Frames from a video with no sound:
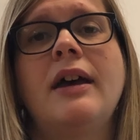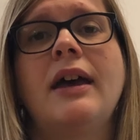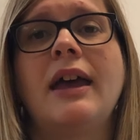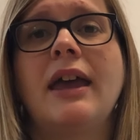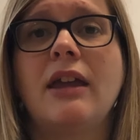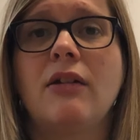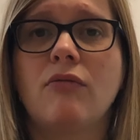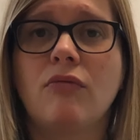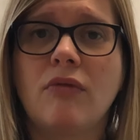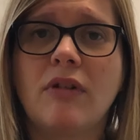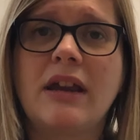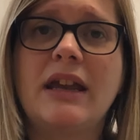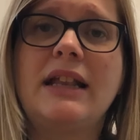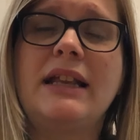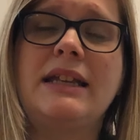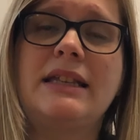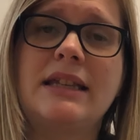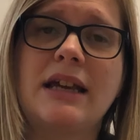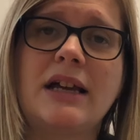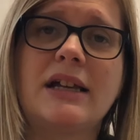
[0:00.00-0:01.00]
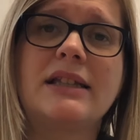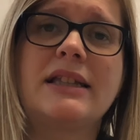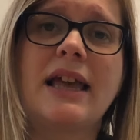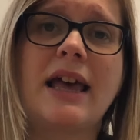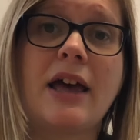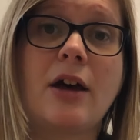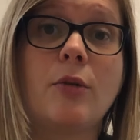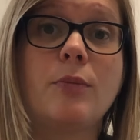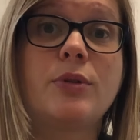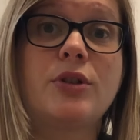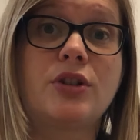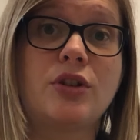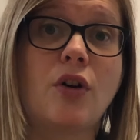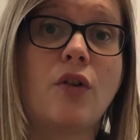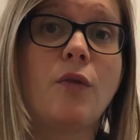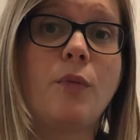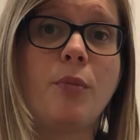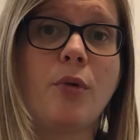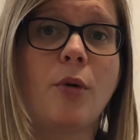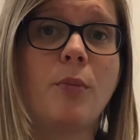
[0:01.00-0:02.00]
It really does help
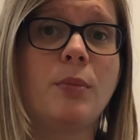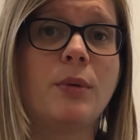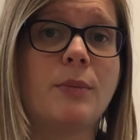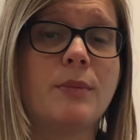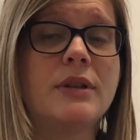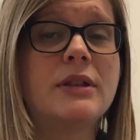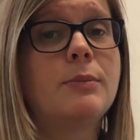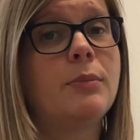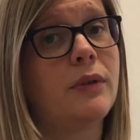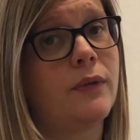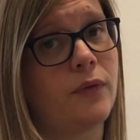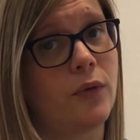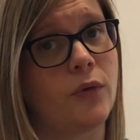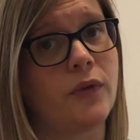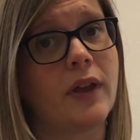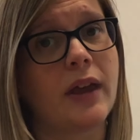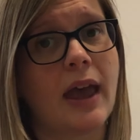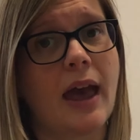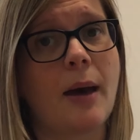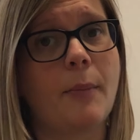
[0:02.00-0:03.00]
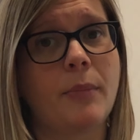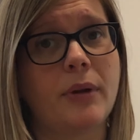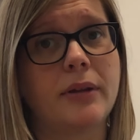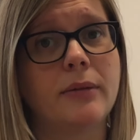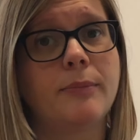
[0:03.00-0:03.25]
solve problems before they happen.